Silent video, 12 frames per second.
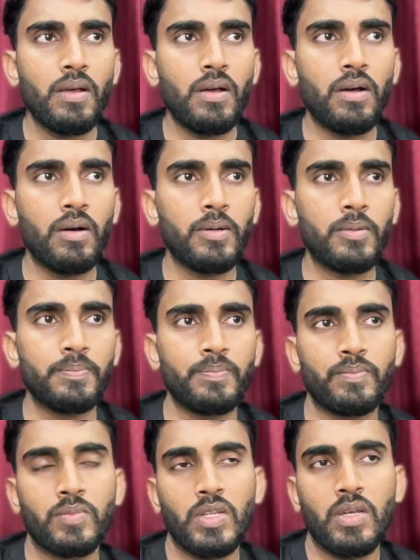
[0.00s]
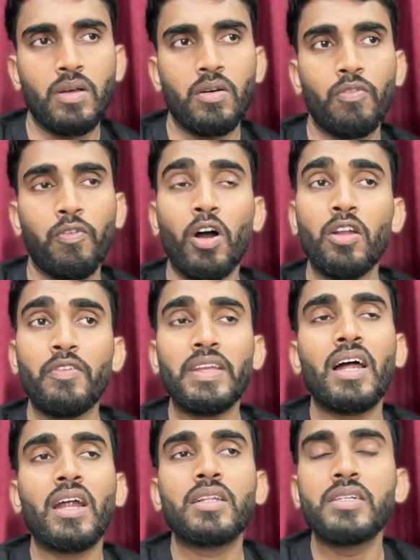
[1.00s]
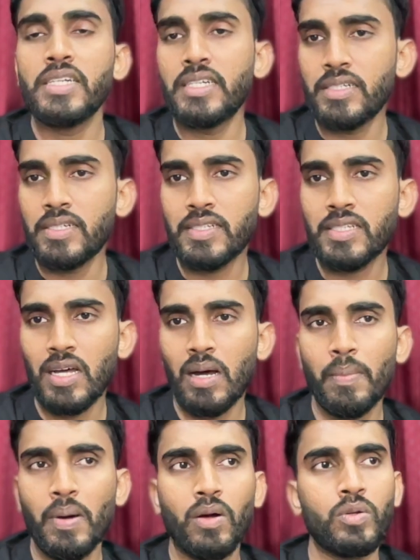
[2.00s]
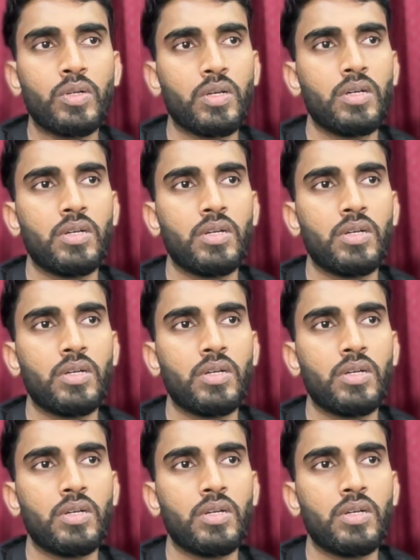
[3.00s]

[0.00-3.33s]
um, Following are the details about